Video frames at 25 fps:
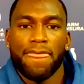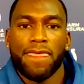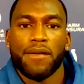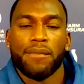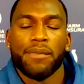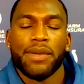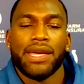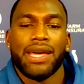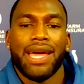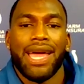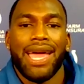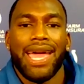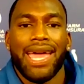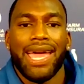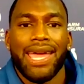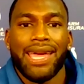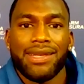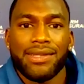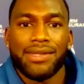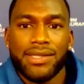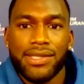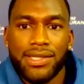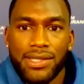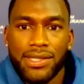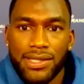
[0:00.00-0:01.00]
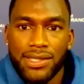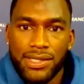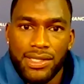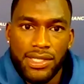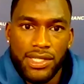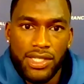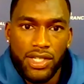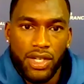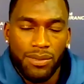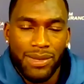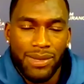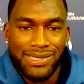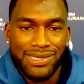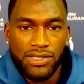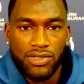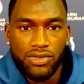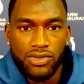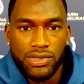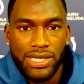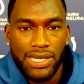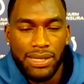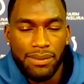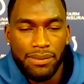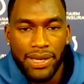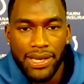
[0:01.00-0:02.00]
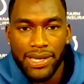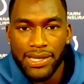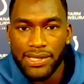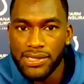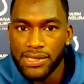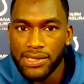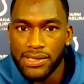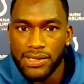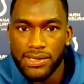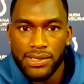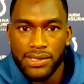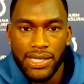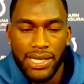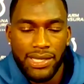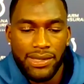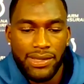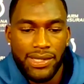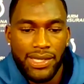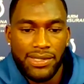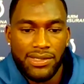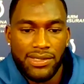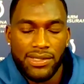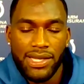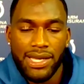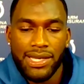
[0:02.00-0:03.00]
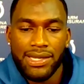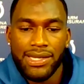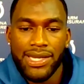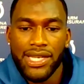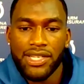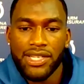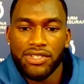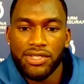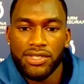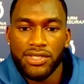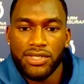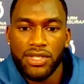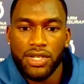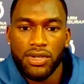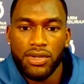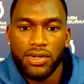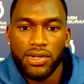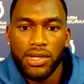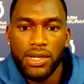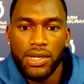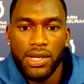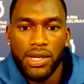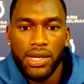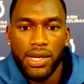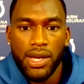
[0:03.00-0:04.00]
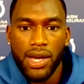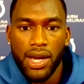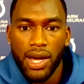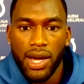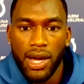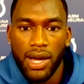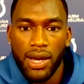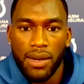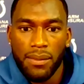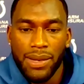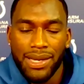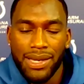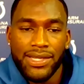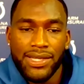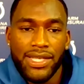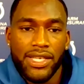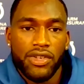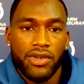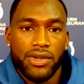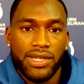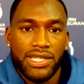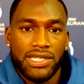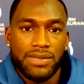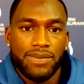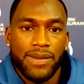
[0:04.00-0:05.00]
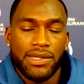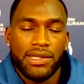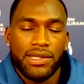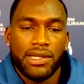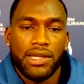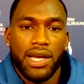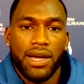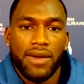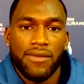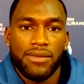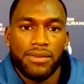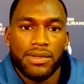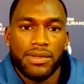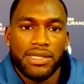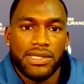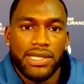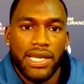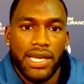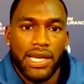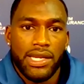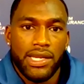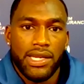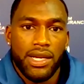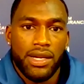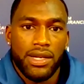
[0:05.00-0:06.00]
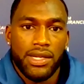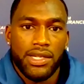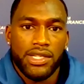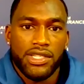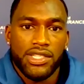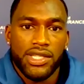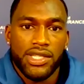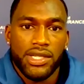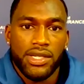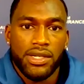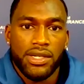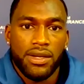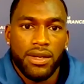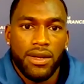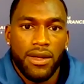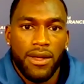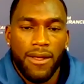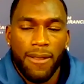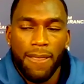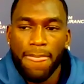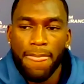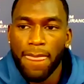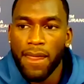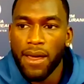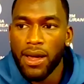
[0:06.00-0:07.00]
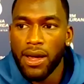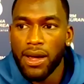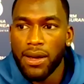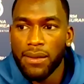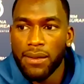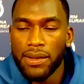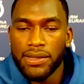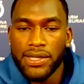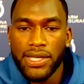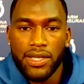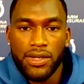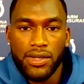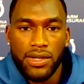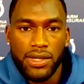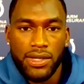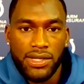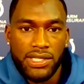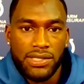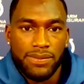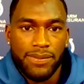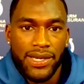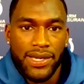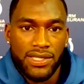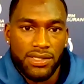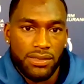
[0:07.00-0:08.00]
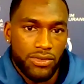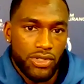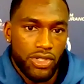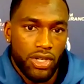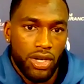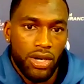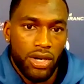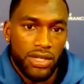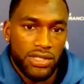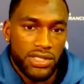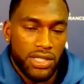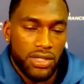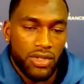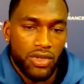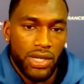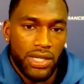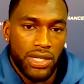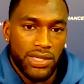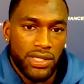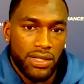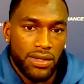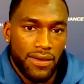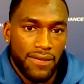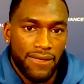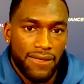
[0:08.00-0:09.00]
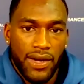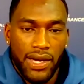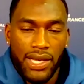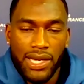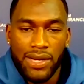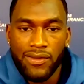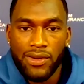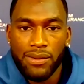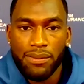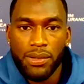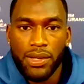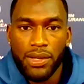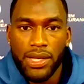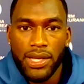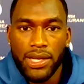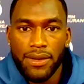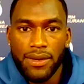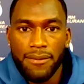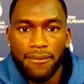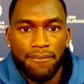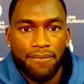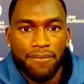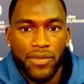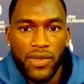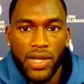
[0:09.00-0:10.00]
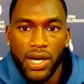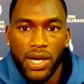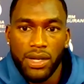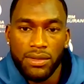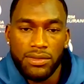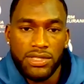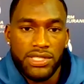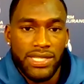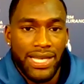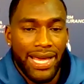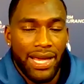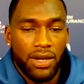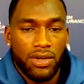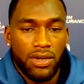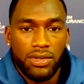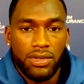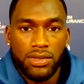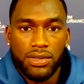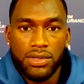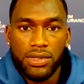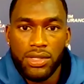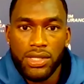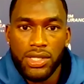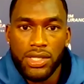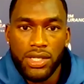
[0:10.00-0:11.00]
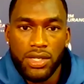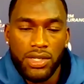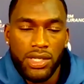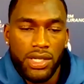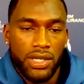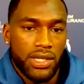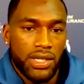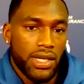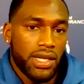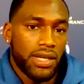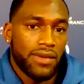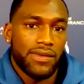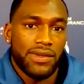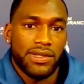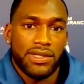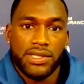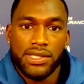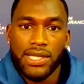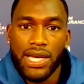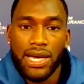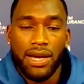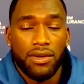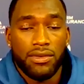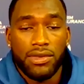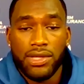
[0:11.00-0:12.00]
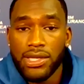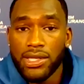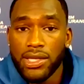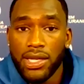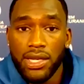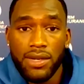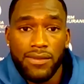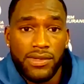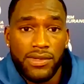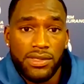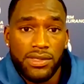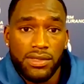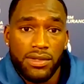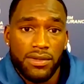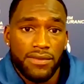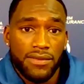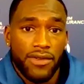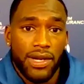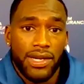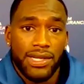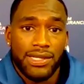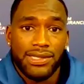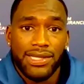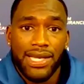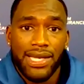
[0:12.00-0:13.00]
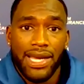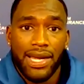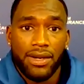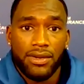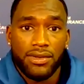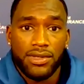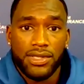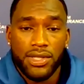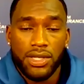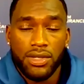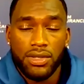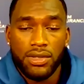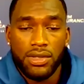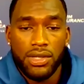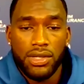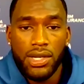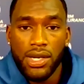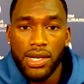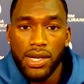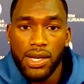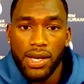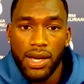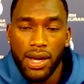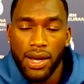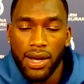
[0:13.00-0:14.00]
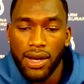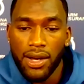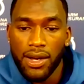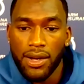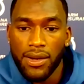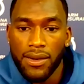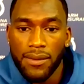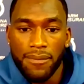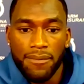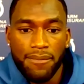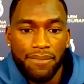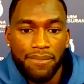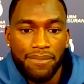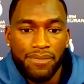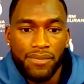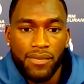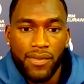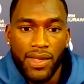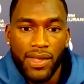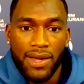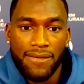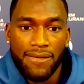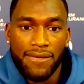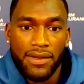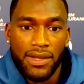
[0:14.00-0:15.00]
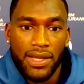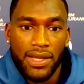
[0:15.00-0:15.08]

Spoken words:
be an aid to, you know, my new teammates and things of that nature. So I think you can expect a lot from the secondary this year. I think you can expect some dogs to go out there and fight every play. tackle. You know, none of us are afraid to tackle. So I feel